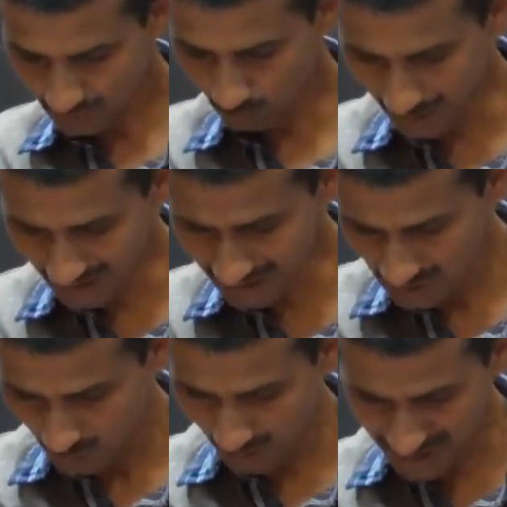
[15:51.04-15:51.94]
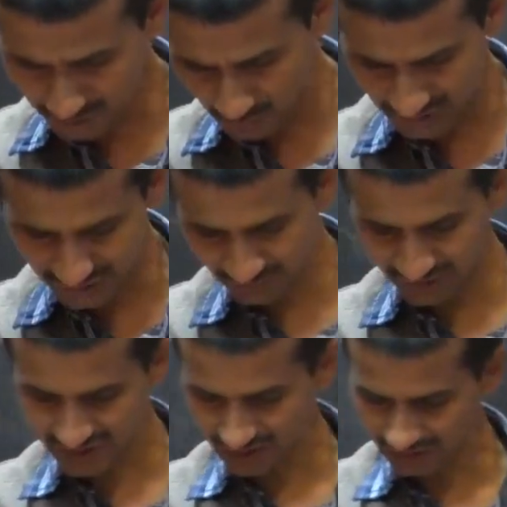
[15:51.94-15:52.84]
Why he put the
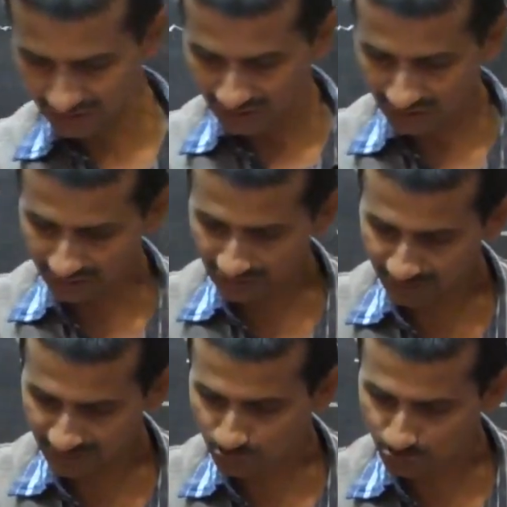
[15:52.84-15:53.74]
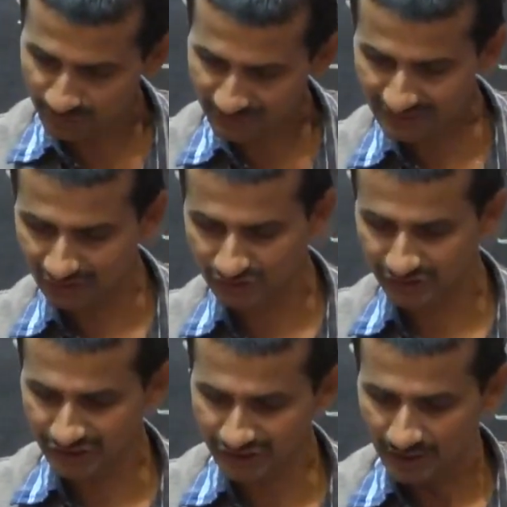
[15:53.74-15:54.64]
limitation, limit to limit their
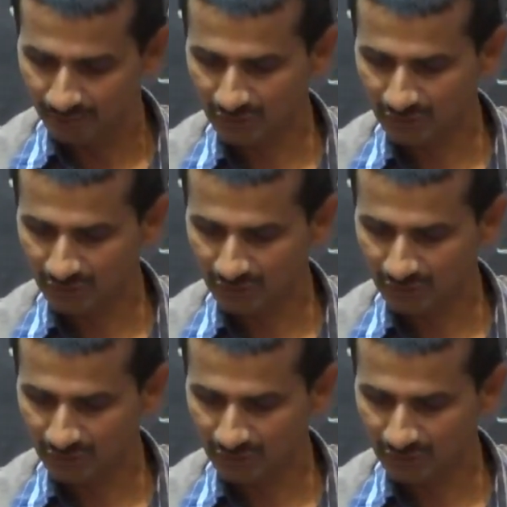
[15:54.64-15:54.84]
authority?